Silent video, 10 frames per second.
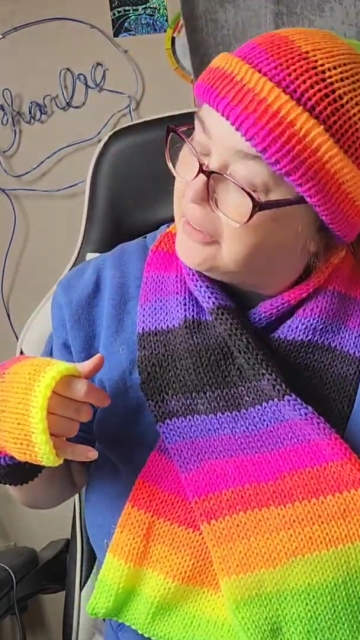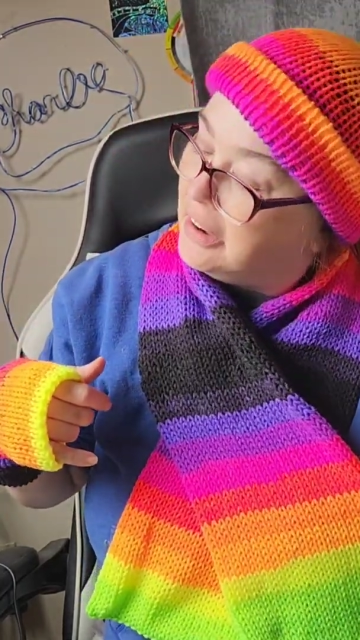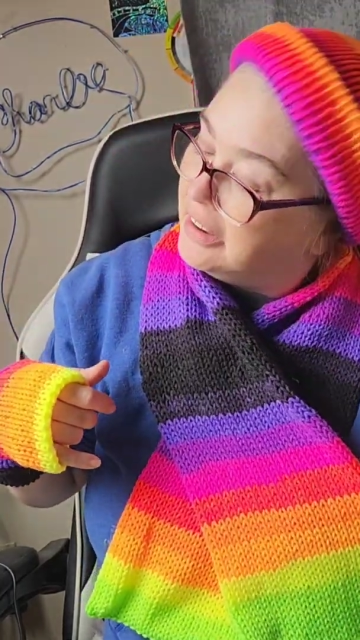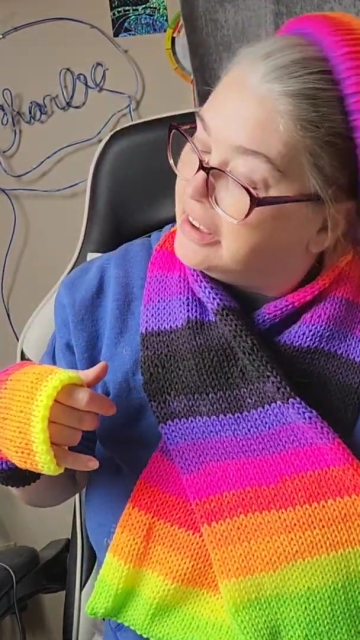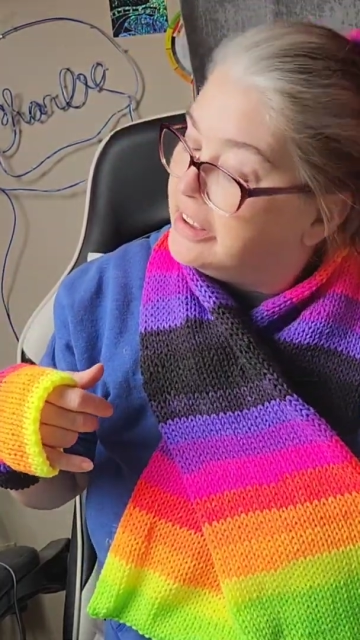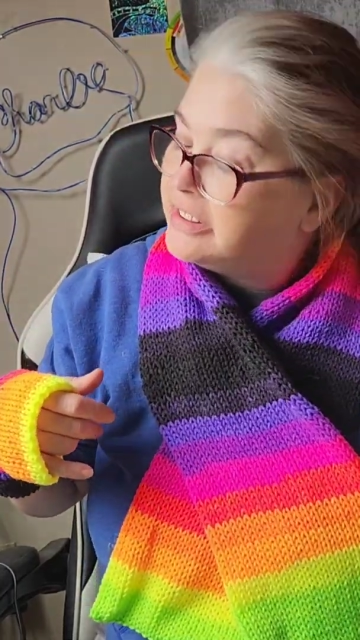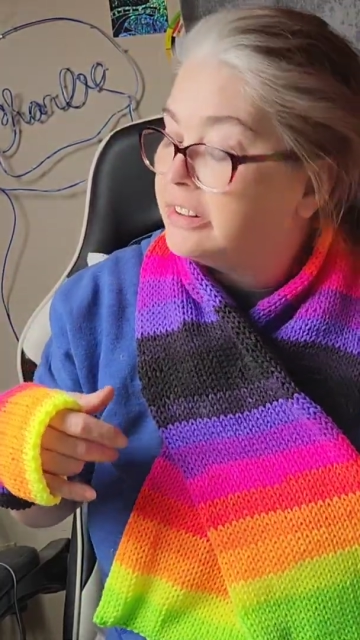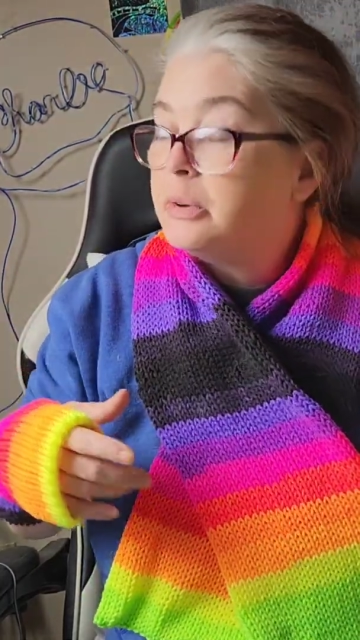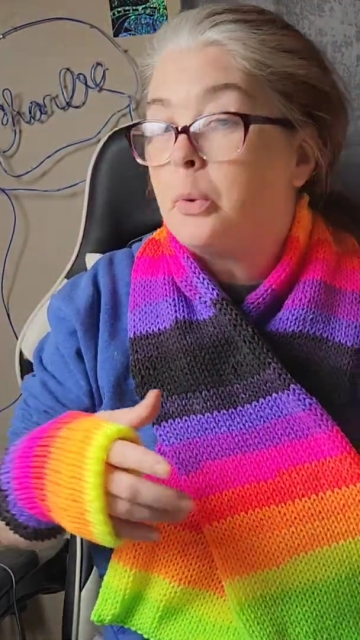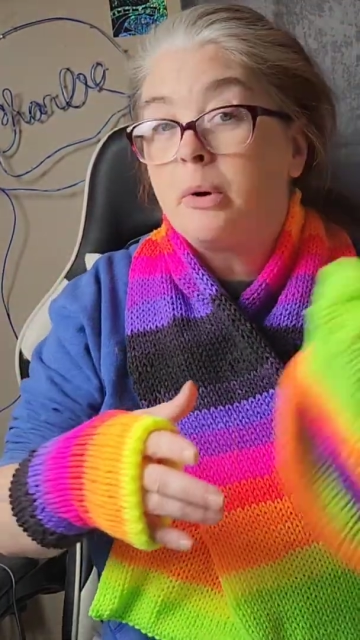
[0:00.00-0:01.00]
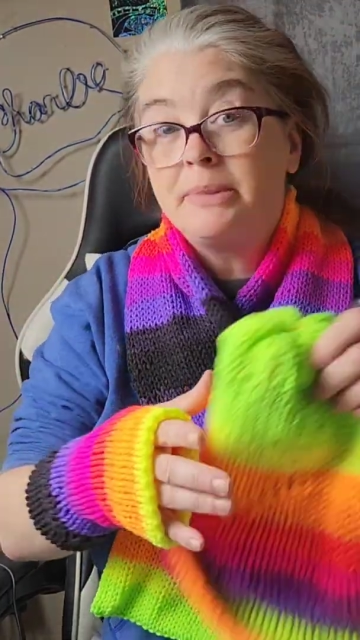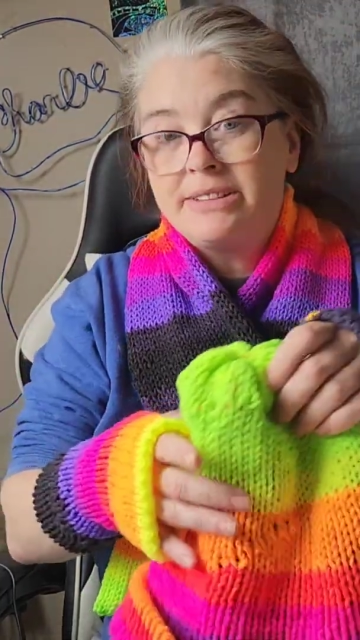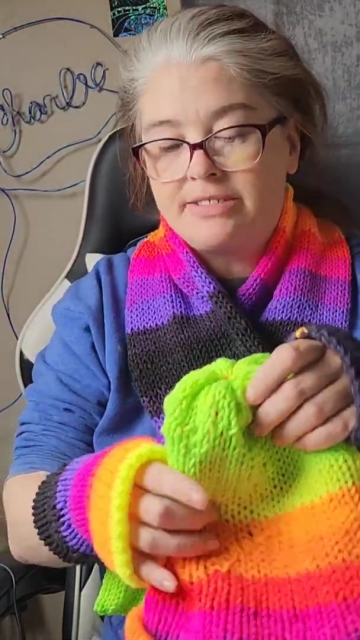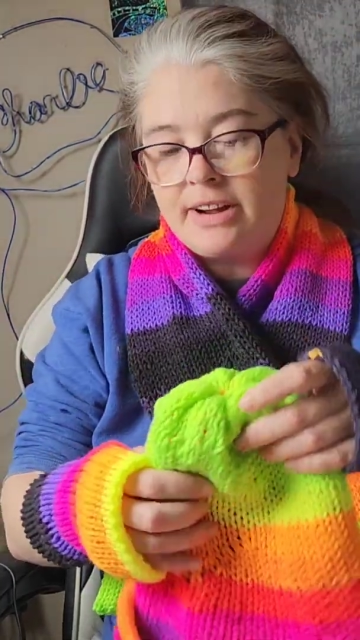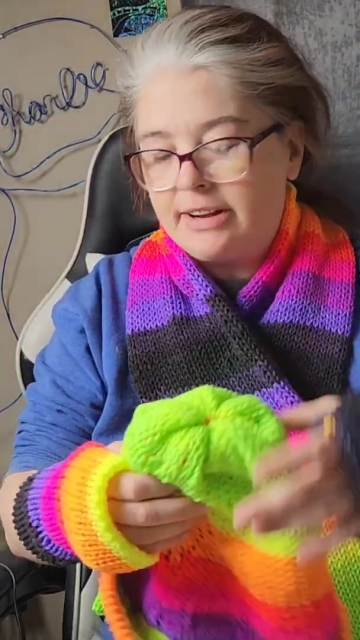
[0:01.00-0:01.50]
Okay. It's a little warm
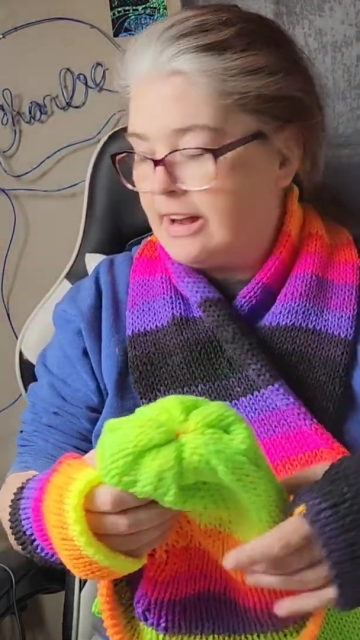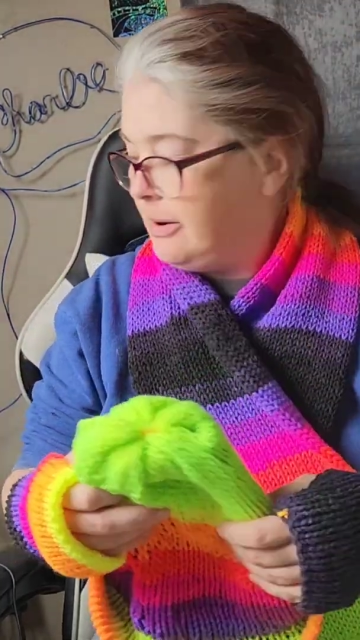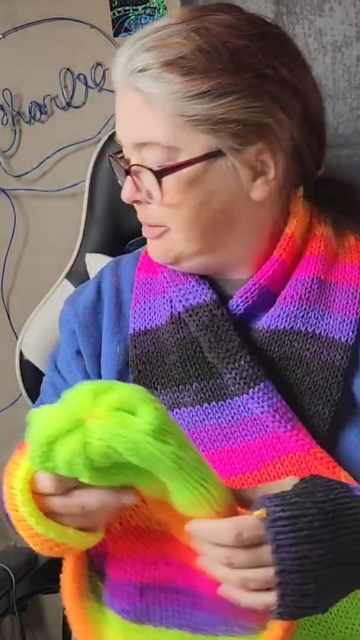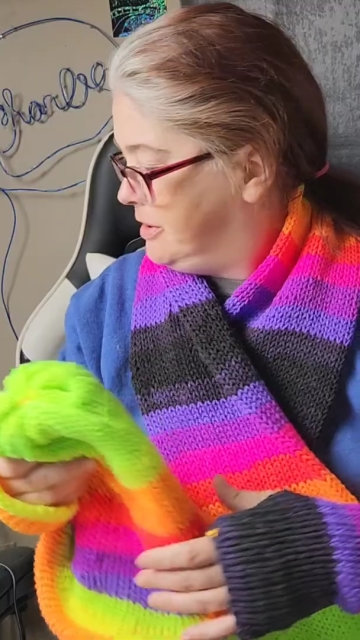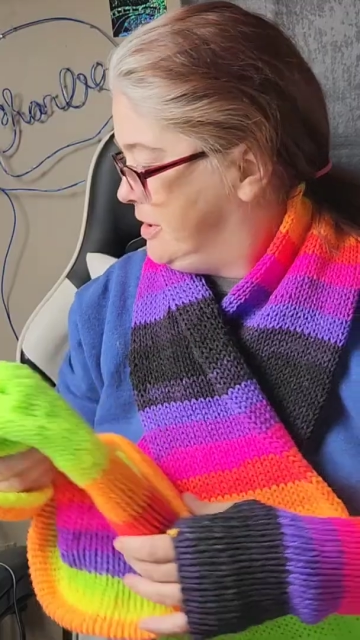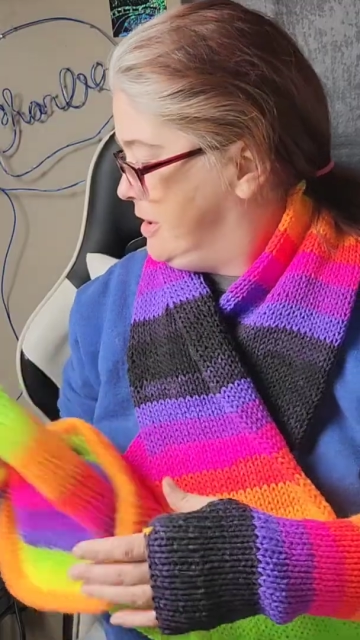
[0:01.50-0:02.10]
inside now.